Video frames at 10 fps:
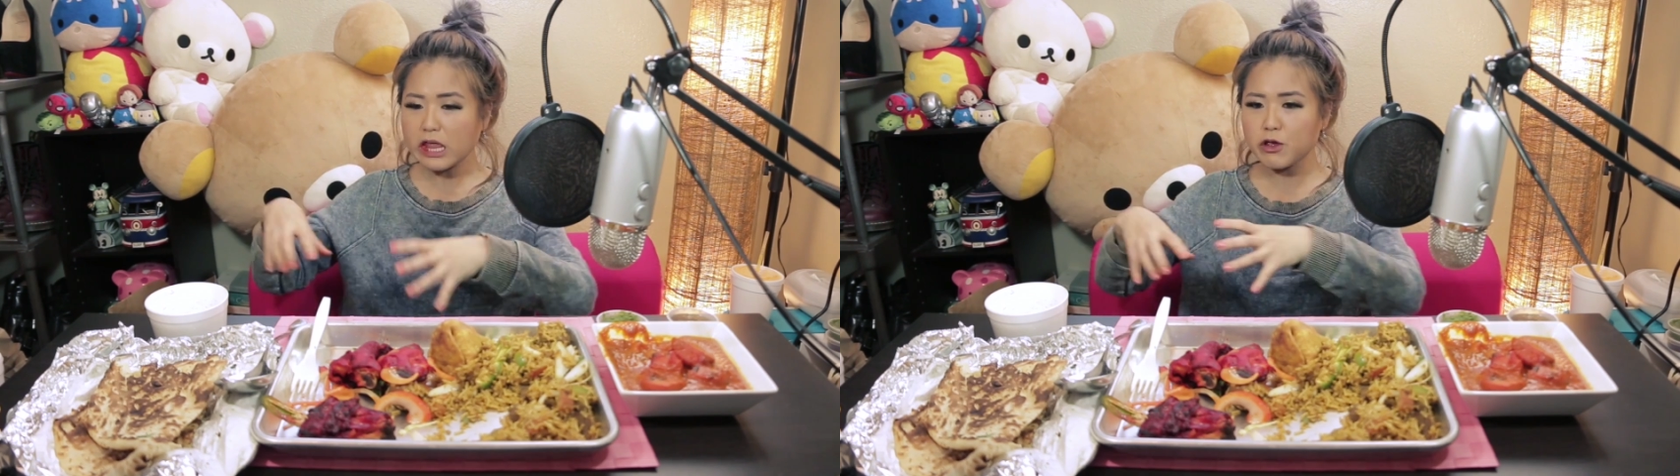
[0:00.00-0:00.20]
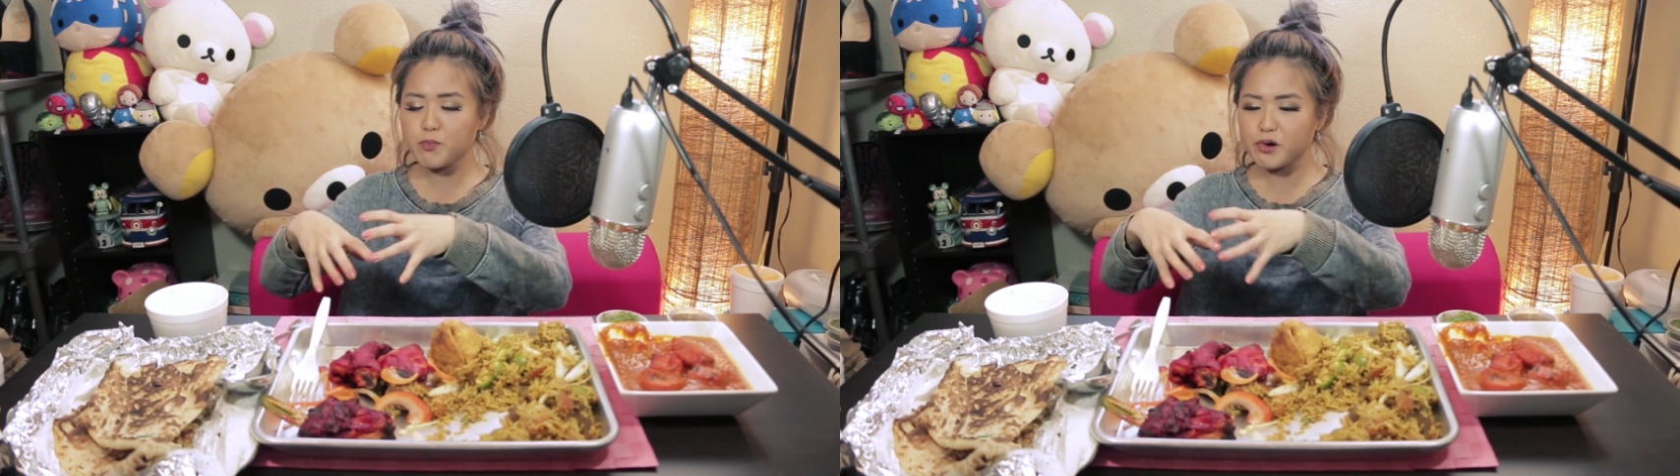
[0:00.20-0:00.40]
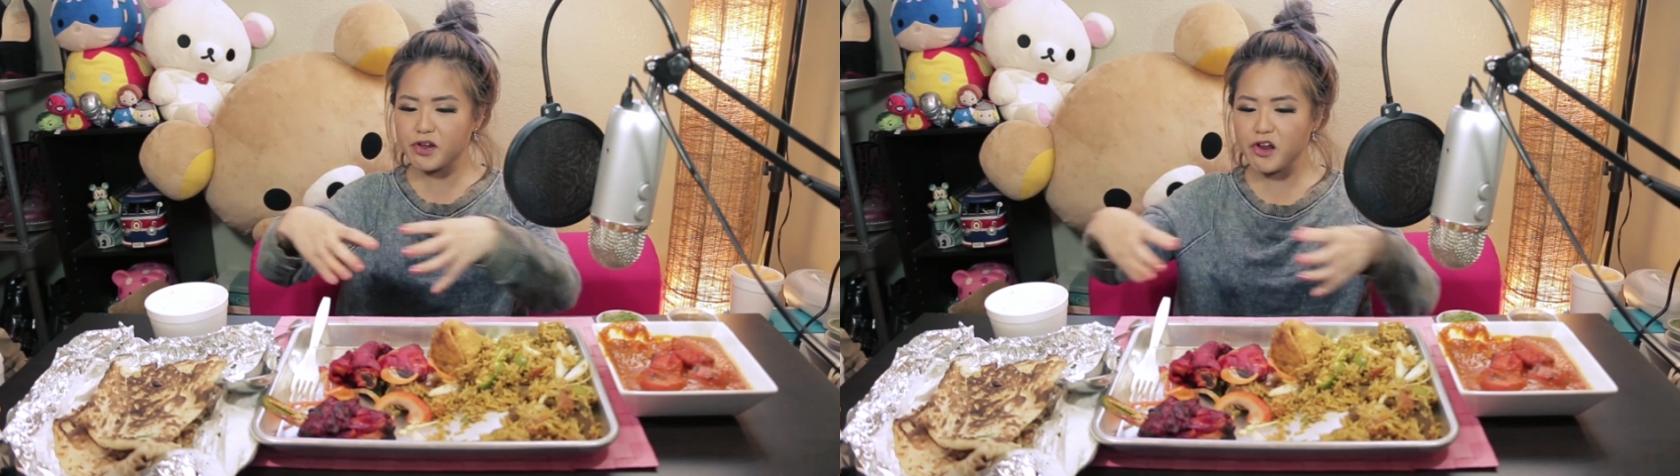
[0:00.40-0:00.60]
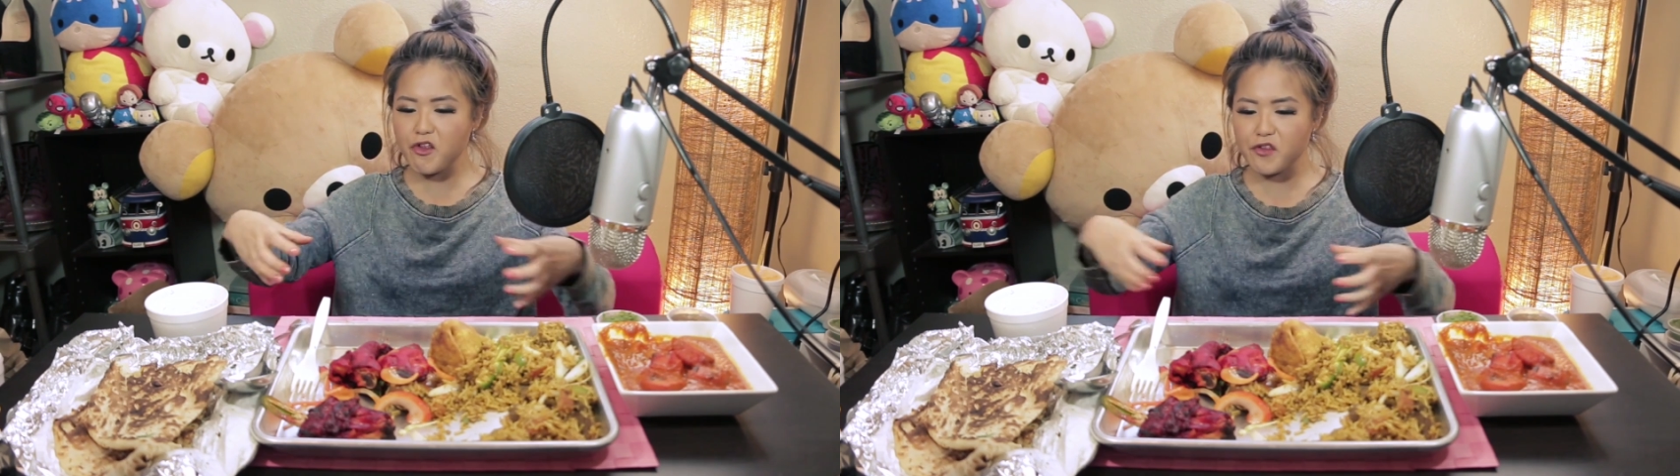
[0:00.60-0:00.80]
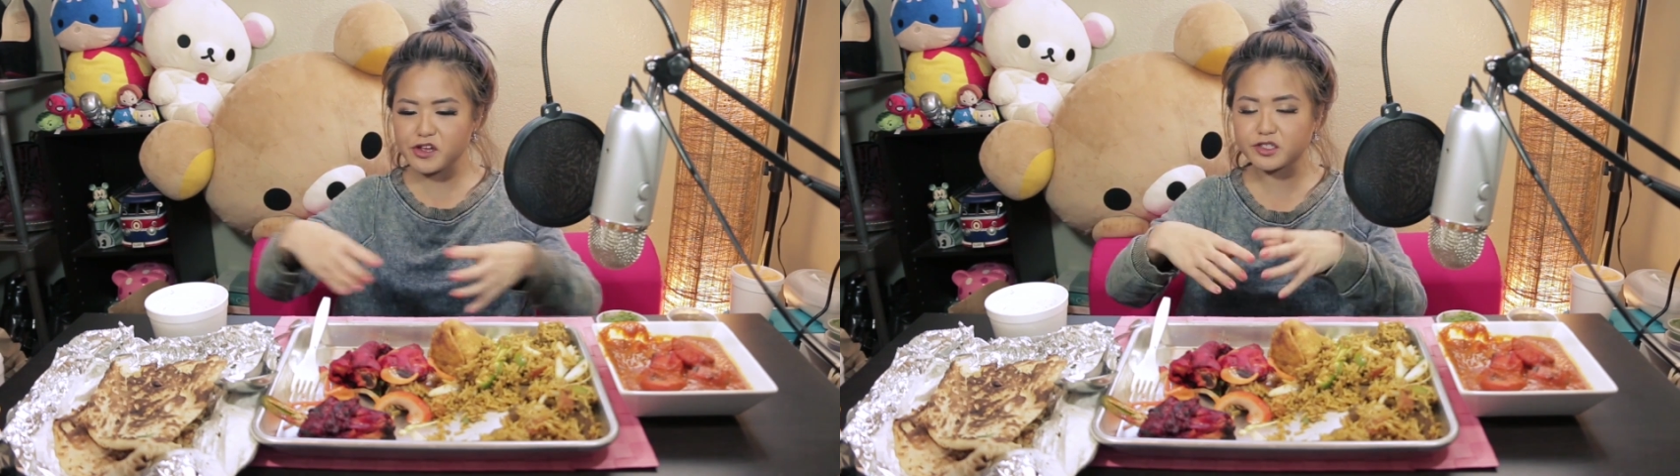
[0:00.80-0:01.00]
you put it
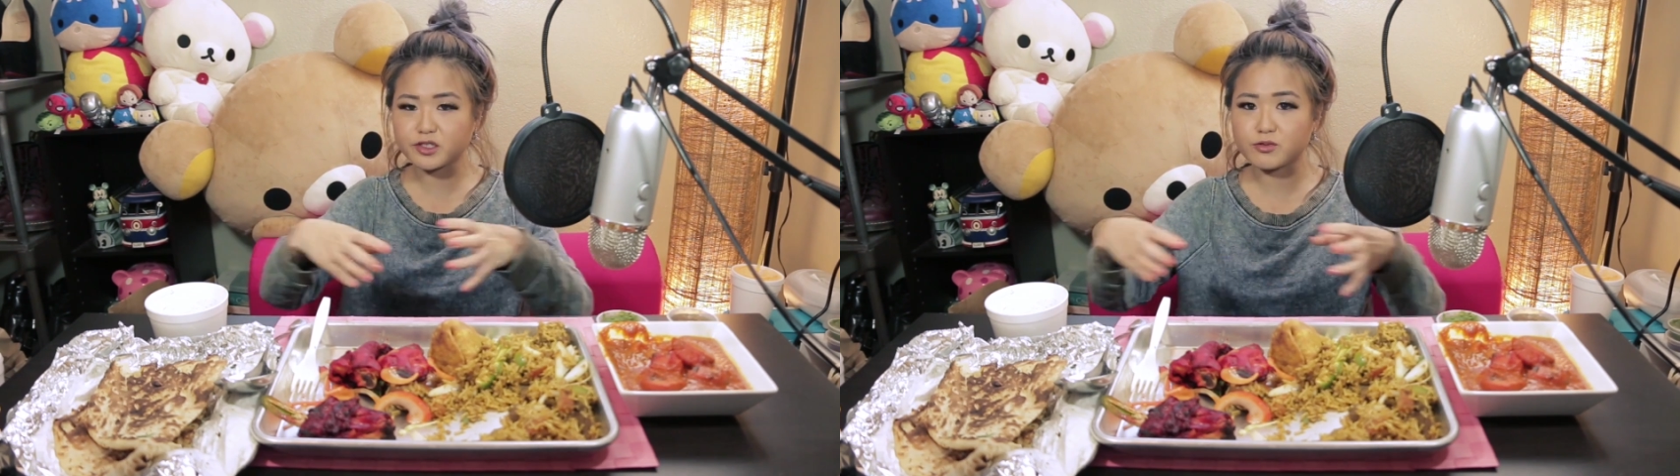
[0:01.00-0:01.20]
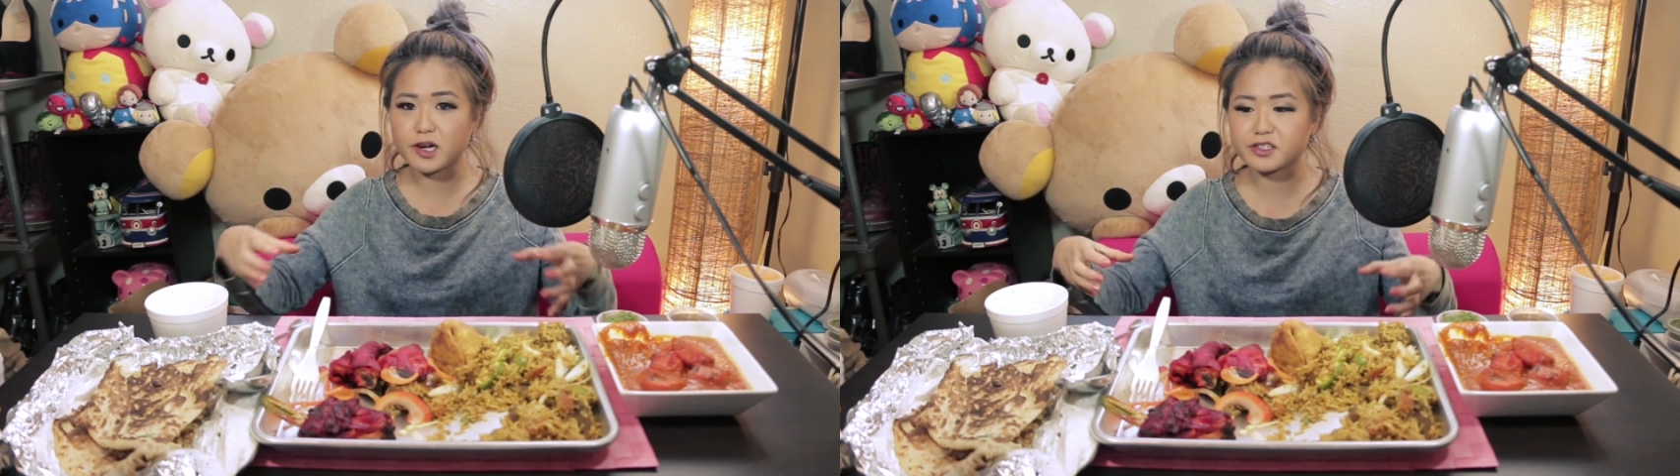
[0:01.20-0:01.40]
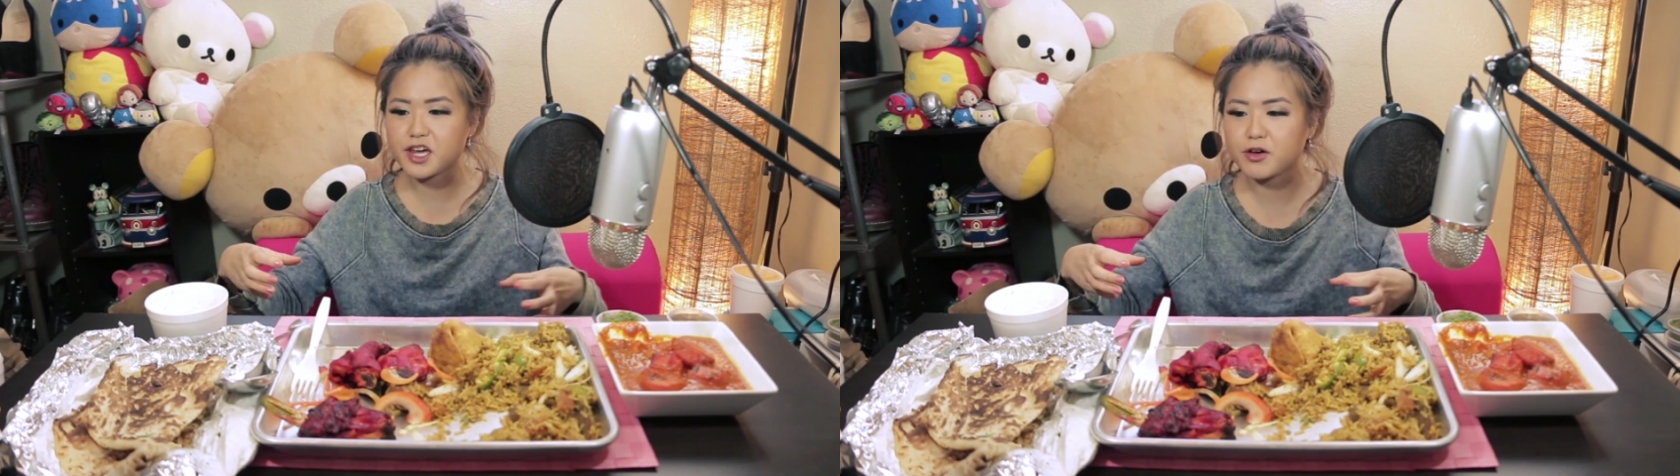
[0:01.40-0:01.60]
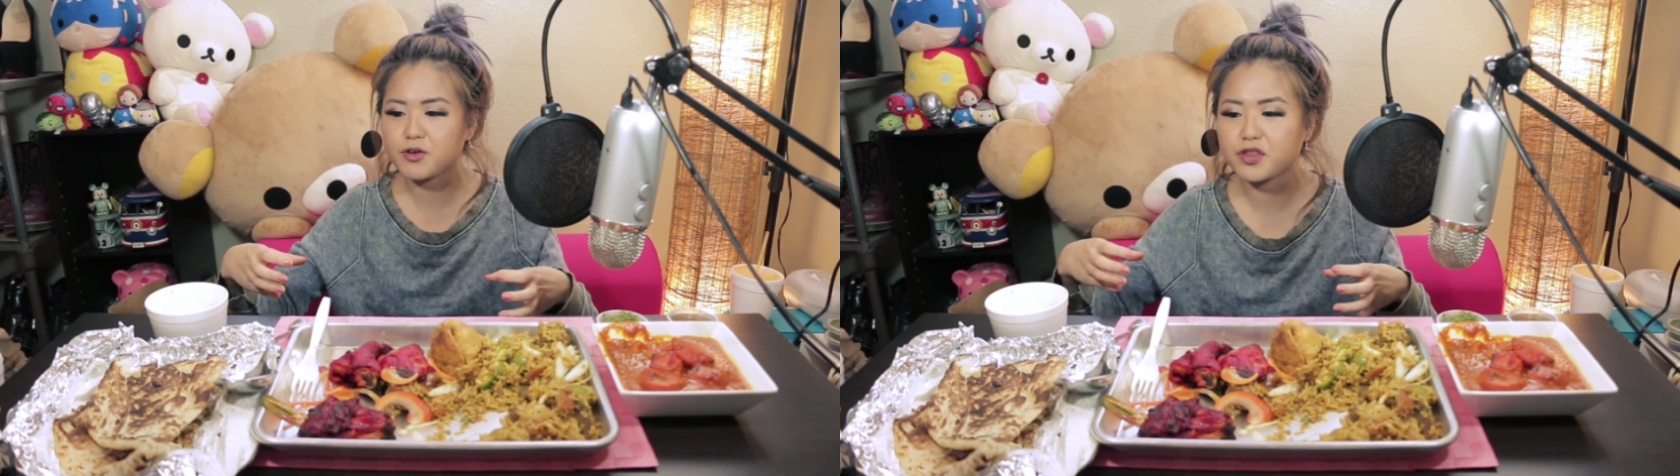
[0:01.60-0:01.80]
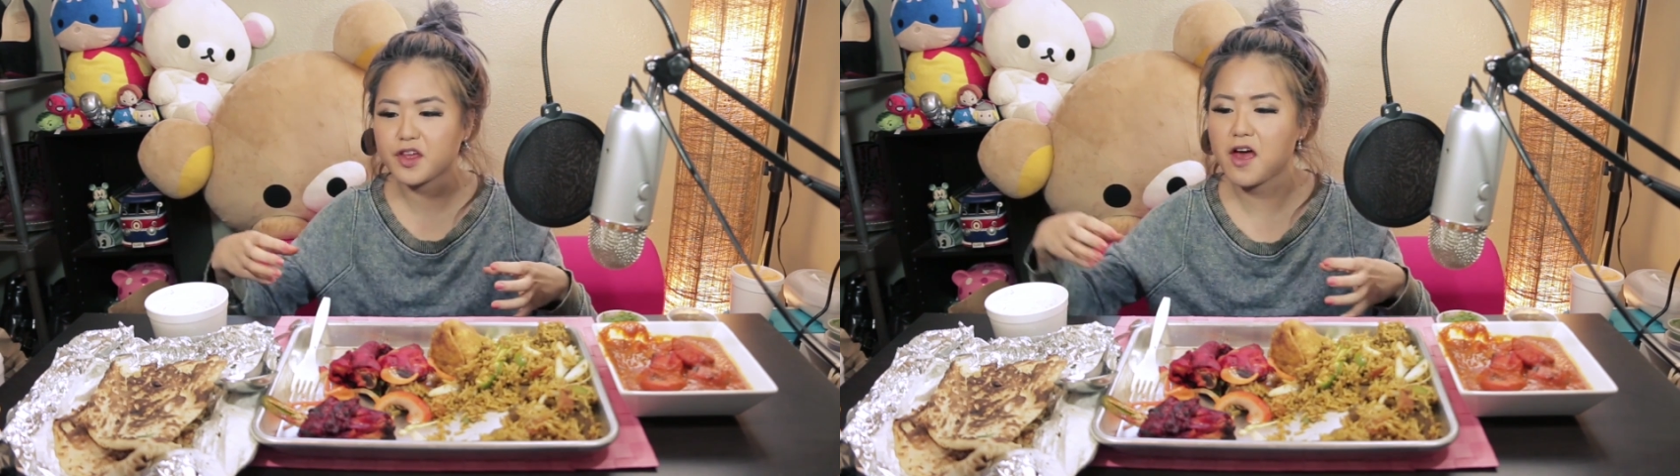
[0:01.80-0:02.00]
in this
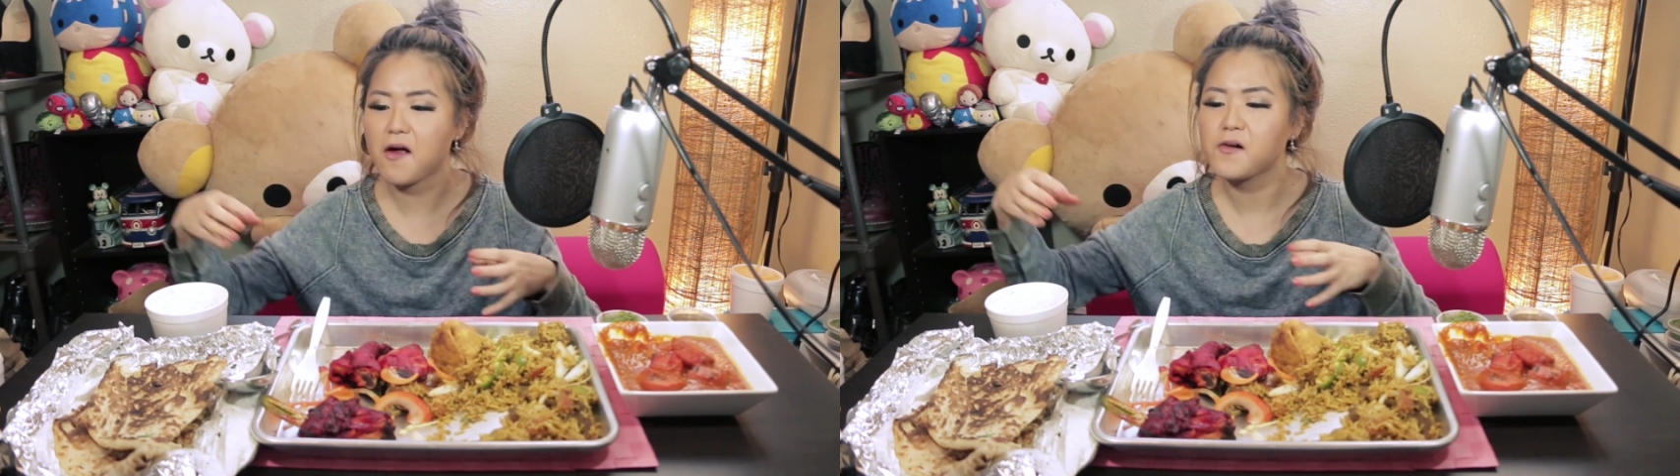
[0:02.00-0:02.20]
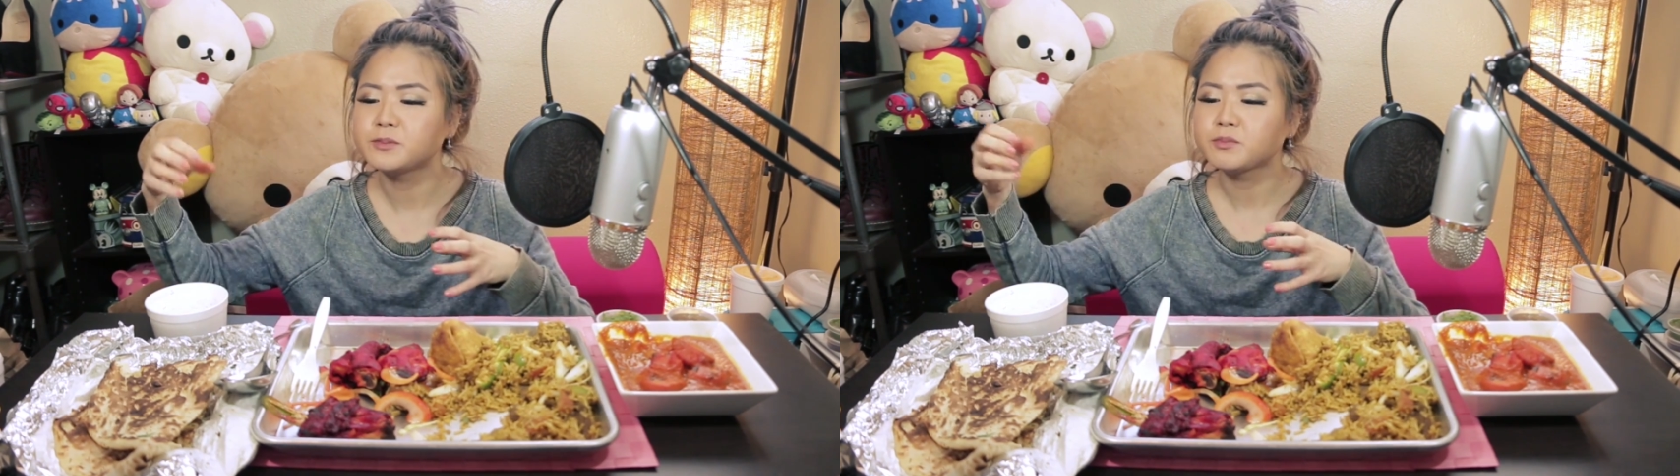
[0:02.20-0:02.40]
rectangle thing